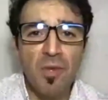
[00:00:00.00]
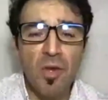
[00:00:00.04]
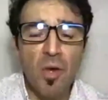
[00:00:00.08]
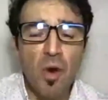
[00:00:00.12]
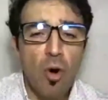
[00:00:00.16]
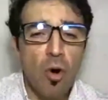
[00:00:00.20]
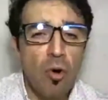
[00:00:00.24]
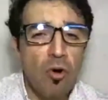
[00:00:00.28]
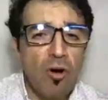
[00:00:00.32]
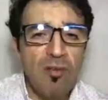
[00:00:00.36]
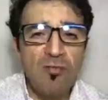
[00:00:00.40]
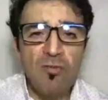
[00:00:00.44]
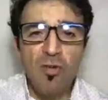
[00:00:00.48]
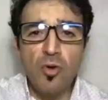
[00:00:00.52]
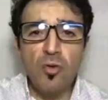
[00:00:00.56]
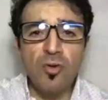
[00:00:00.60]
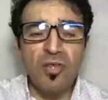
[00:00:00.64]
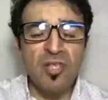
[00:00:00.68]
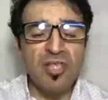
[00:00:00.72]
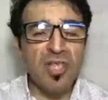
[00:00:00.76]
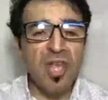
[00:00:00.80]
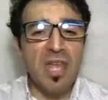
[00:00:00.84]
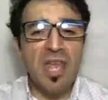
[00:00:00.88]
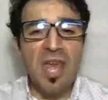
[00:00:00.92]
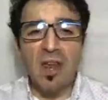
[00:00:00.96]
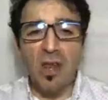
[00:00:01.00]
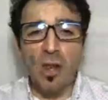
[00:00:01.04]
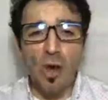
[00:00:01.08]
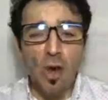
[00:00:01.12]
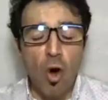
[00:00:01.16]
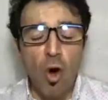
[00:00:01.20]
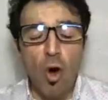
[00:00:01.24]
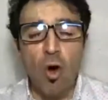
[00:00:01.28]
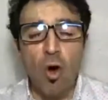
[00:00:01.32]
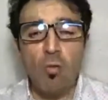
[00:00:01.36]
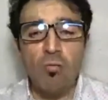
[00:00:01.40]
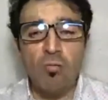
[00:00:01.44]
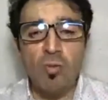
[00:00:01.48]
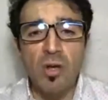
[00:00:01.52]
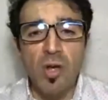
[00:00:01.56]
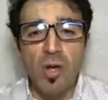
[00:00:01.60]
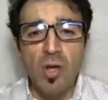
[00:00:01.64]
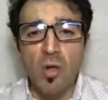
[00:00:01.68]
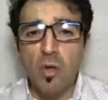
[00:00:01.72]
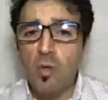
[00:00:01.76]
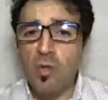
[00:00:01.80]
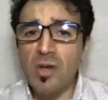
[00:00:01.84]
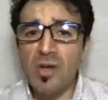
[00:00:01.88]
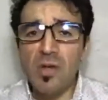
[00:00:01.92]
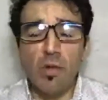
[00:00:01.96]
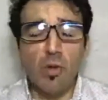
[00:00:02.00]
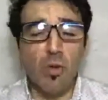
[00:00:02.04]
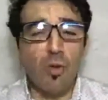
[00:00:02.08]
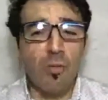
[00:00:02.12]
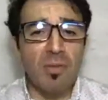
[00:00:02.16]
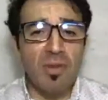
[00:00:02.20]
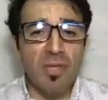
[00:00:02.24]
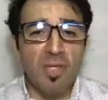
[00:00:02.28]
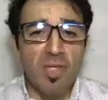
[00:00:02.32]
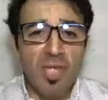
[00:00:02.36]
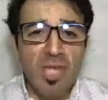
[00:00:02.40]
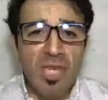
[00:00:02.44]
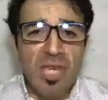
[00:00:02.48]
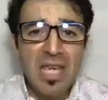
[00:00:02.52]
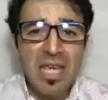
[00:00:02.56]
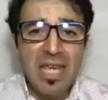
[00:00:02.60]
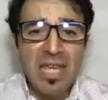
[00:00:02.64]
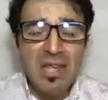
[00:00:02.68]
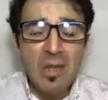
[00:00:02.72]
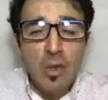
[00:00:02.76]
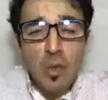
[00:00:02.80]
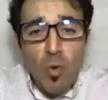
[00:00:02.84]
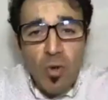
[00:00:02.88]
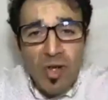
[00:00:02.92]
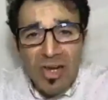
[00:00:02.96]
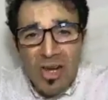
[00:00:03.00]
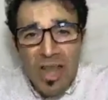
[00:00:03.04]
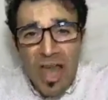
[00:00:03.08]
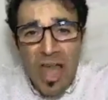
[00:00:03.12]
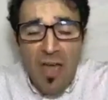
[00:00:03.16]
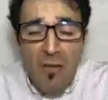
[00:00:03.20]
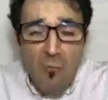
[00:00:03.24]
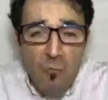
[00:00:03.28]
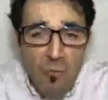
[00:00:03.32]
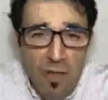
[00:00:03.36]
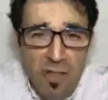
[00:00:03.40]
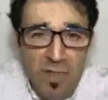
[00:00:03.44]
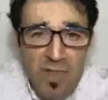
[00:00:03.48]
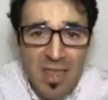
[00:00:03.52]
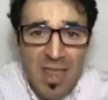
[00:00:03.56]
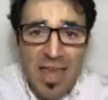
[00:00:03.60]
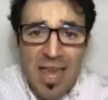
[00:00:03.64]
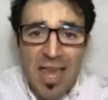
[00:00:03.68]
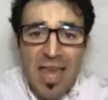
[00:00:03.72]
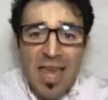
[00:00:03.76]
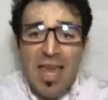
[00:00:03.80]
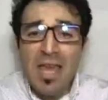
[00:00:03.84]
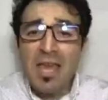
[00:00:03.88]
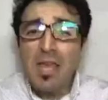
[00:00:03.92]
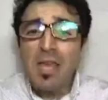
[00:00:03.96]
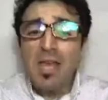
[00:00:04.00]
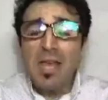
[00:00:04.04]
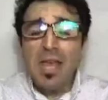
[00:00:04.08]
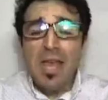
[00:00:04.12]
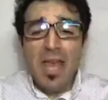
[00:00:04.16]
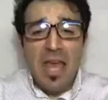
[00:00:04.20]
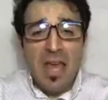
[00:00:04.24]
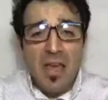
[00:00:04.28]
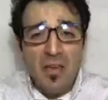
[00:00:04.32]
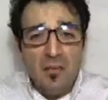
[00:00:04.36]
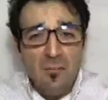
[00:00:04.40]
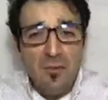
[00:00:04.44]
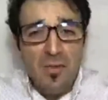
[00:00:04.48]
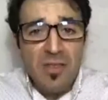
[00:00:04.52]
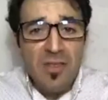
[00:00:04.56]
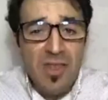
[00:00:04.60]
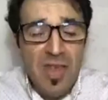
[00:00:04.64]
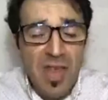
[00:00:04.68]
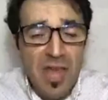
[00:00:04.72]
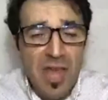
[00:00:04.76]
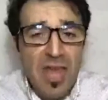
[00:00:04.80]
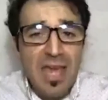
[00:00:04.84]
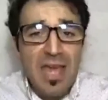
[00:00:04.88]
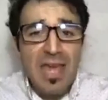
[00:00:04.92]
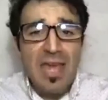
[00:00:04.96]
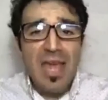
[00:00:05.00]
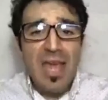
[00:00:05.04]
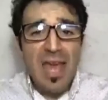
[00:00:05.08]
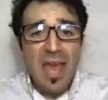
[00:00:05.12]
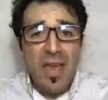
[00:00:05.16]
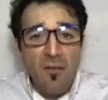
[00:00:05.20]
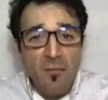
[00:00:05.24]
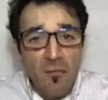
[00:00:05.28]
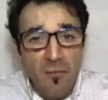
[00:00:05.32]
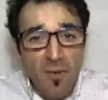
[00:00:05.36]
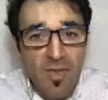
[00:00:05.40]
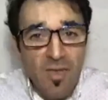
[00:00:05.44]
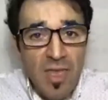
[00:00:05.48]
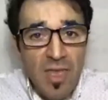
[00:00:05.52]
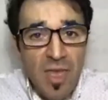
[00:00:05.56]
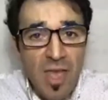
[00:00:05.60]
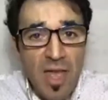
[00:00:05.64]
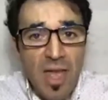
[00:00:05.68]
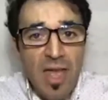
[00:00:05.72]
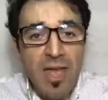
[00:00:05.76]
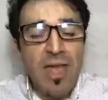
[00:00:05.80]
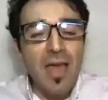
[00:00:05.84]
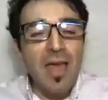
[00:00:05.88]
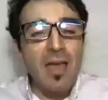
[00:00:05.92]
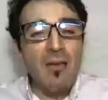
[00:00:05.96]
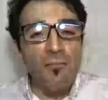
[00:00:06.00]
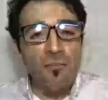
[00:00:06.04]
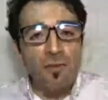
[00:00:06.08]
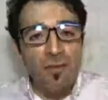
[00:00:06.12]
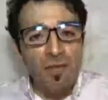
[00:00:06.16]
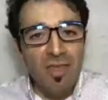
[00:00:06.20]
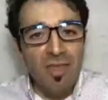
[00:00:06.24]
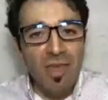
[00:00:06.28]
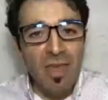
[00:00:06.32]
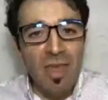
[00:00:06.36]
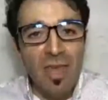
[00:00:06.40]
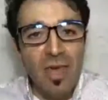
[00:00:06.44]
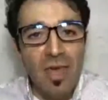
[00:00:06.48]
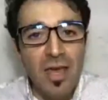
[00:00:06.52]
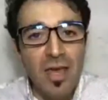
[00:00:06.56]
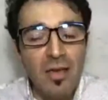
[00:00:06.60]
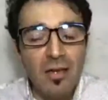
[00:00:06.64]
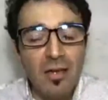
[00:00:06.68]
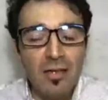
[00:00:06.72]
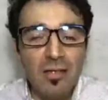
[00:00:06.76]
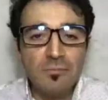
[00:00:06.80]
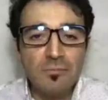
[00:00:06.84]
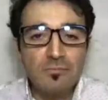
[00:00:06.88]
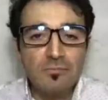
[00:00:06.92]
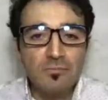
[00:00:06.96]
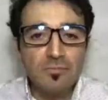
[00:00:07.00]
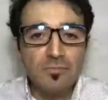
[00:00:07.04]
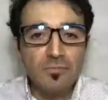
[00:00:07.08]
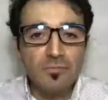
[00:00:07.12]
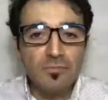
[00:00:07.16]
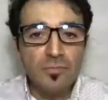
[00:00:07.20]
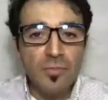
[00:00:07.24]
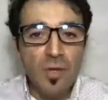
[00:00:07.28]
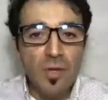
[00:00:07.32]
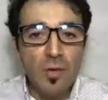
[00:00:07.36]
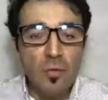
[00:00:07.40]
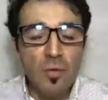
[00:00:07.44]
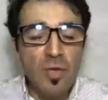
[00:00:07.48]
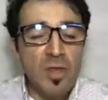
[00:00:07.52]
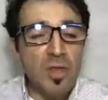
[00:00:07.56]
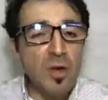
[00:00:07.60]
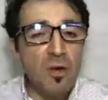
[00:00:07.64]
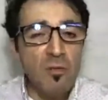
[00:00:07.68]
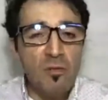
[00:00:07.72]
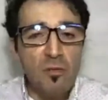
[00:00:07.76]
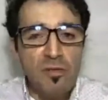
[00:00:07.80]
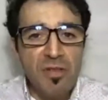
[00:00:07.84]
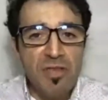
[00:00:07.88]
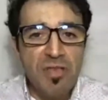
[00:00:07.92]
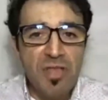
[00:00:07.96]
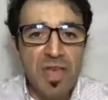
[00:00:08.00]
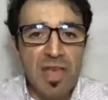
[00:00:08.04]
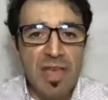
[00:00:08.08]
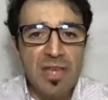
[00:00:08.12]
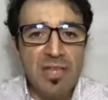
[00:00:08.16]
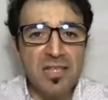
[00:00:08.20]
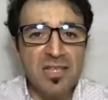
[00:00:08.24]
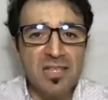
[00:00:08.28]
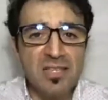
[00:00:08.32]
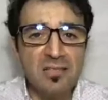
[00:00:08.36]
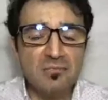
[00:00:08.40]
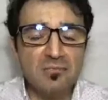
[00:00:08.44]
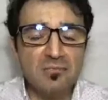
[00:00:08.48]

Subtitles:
Or if you stay at home, doing it from a machine, doing it every day, every day, every day, every day, with no free days.